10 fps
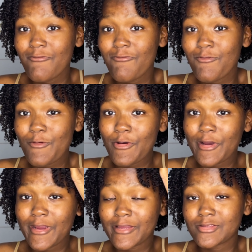
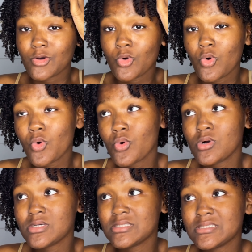for the
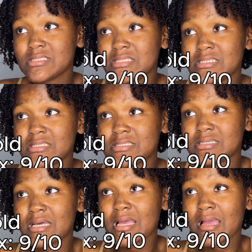hold
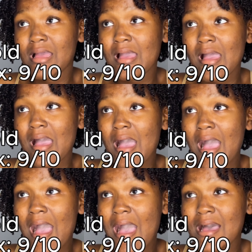
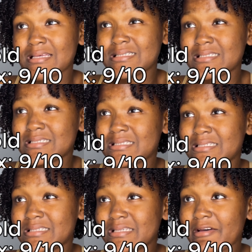a
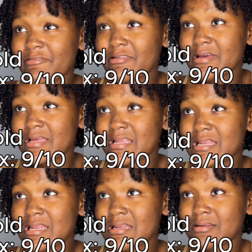
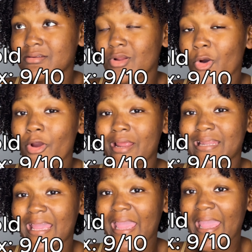7 or
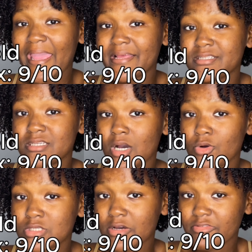an 8
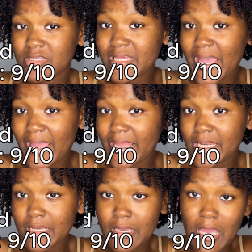out of
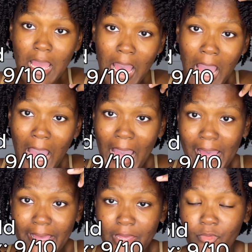10.
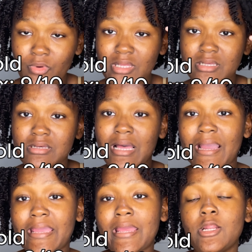I will
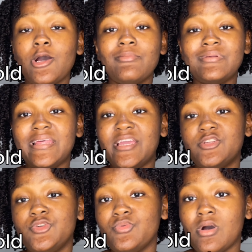again
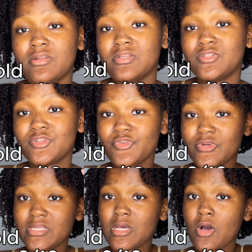update you on the
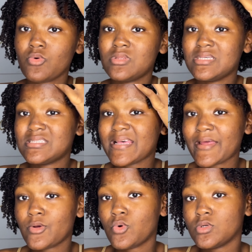screen how this
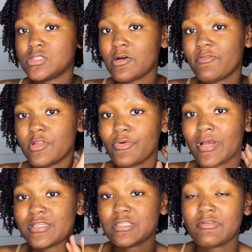side holds up for the
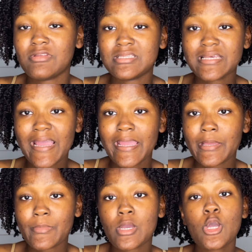rest of the
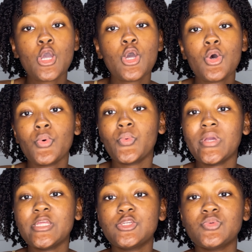time,
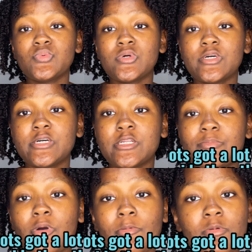which would
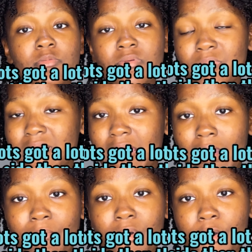probably be
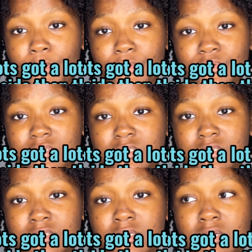about,
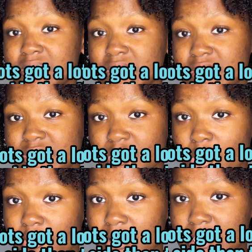this is
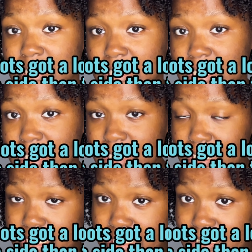
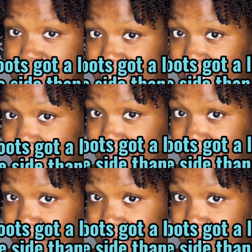currently day